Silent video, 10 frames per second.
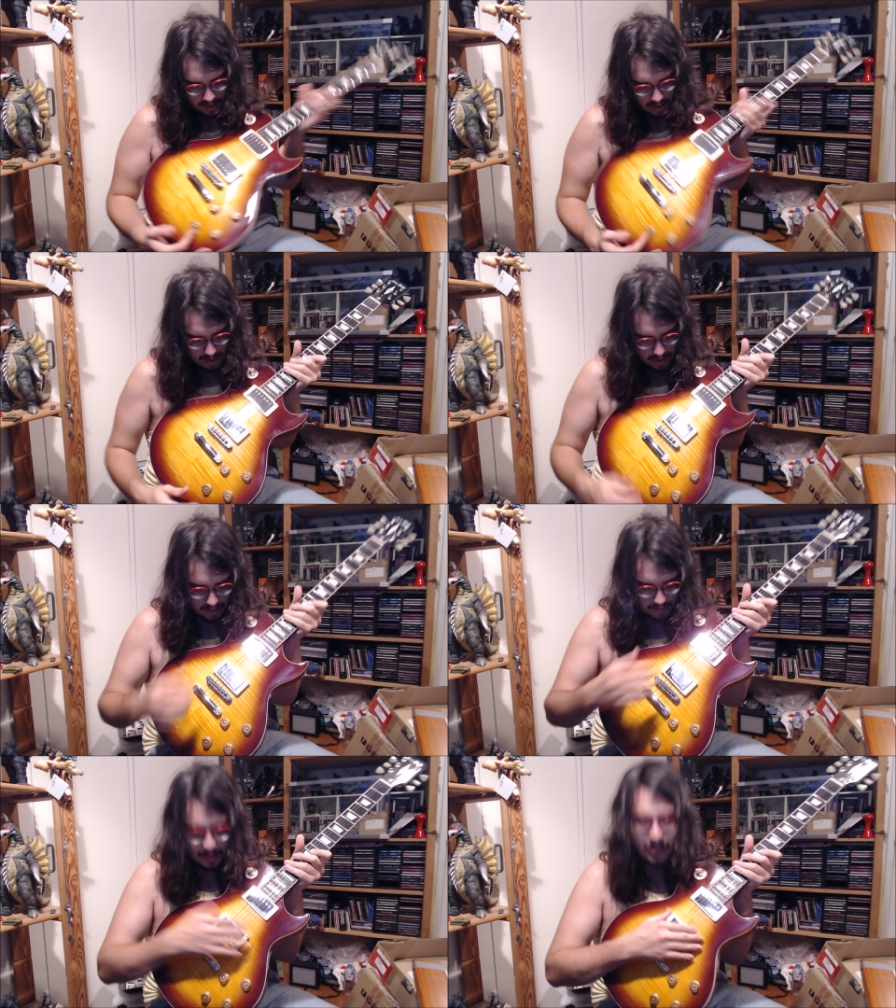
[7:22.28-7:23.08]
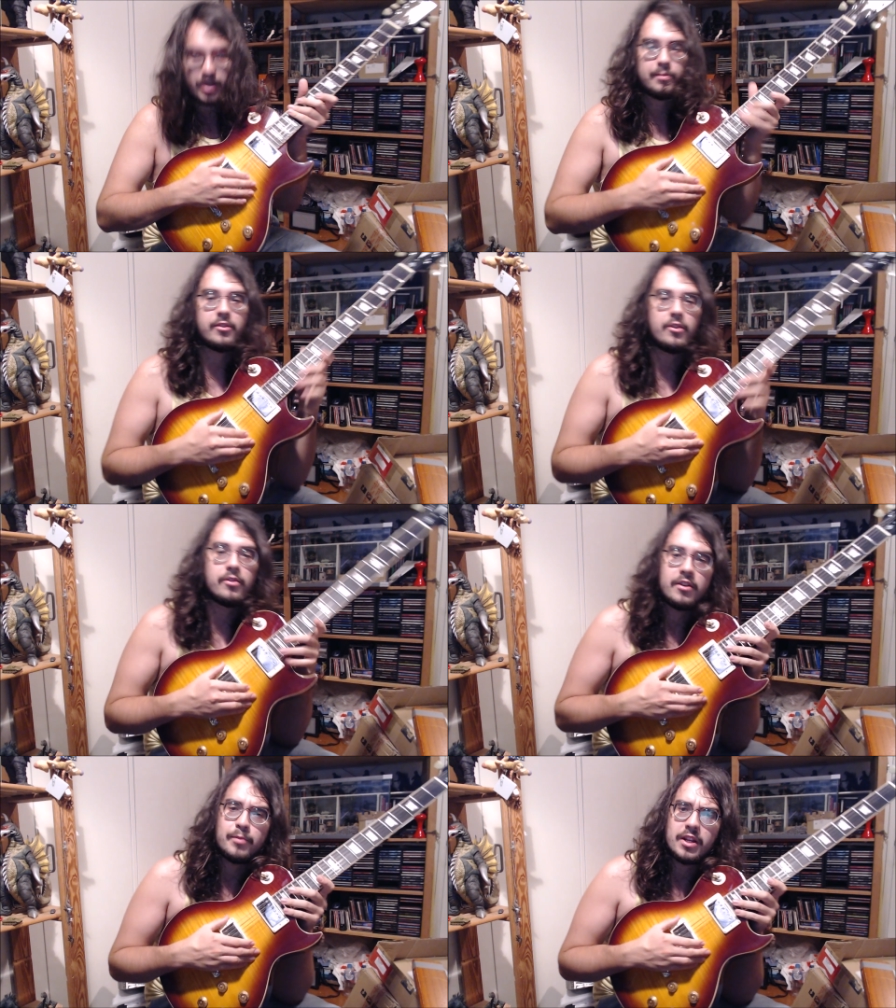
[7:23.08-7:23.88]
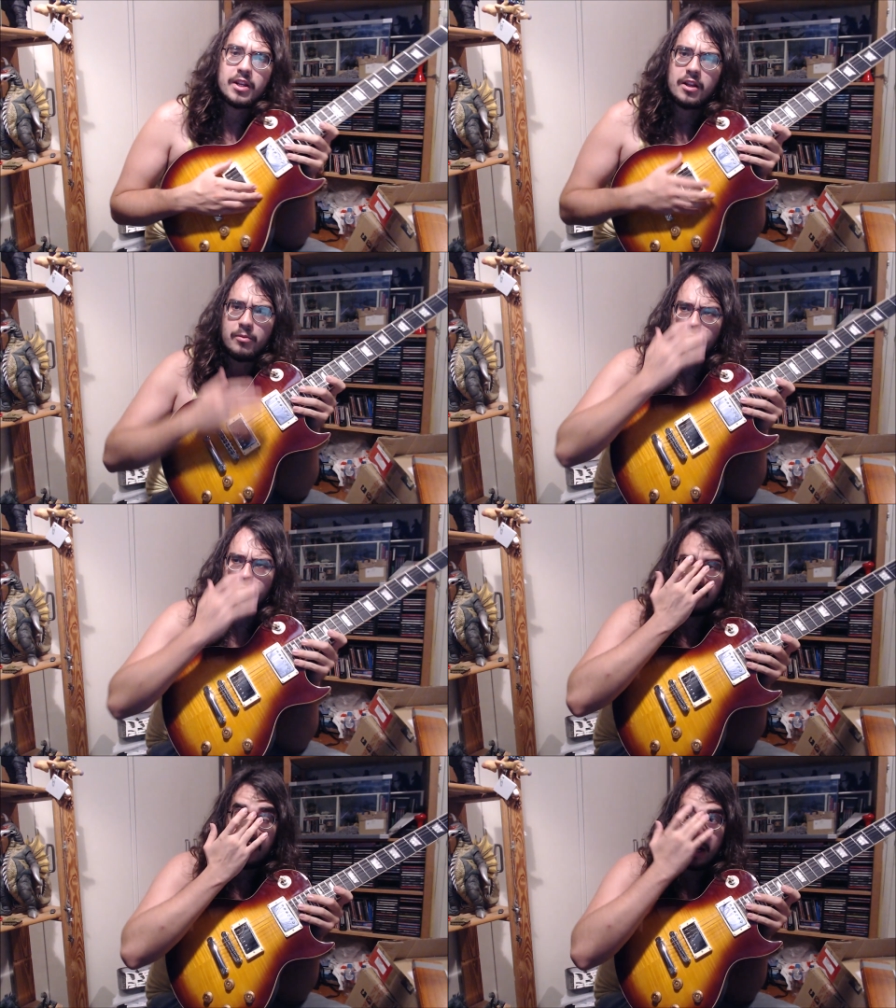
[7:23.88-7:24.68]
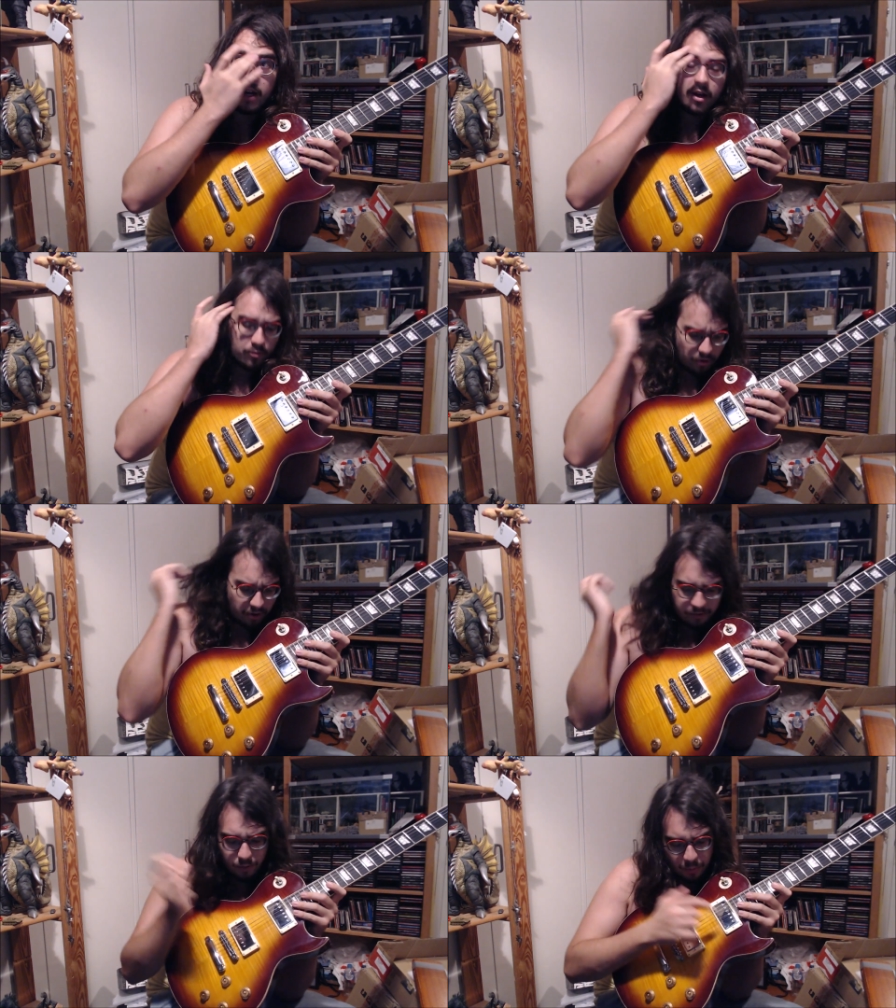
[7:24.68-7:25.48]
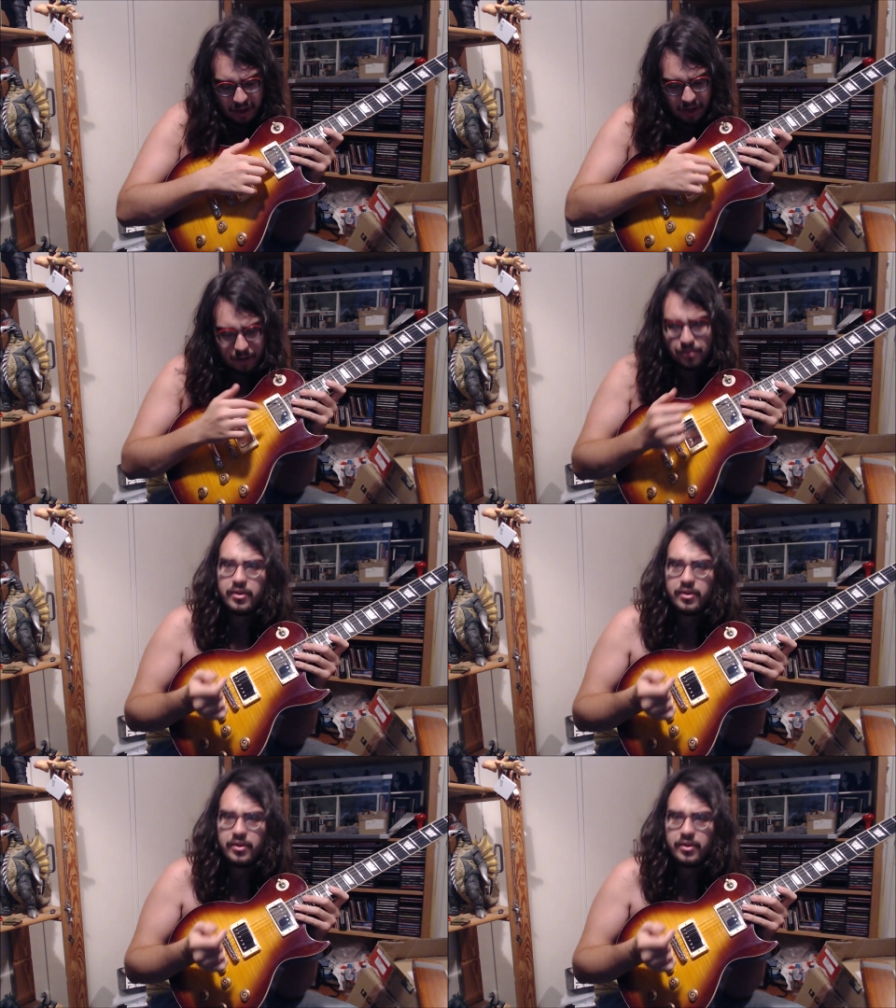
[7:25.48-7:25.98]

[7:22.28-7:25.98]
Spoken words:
The pickups on this particular model are Roswell pickups.